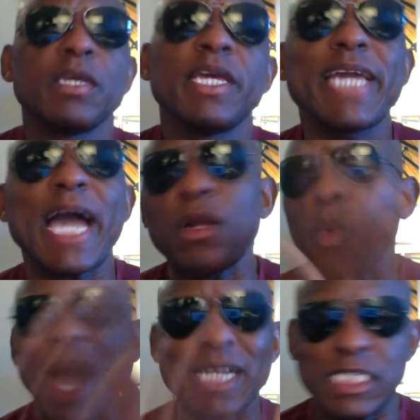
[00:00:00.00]
He got to
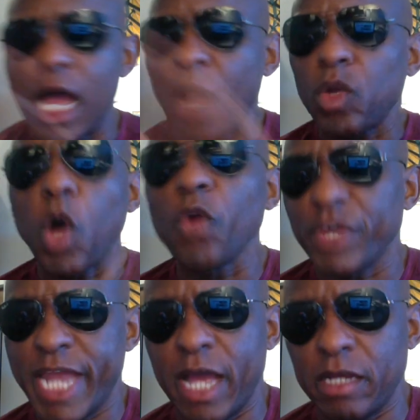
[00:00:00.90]
wash you all over
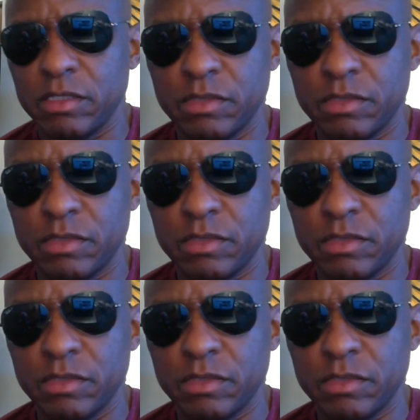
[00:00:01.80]
now.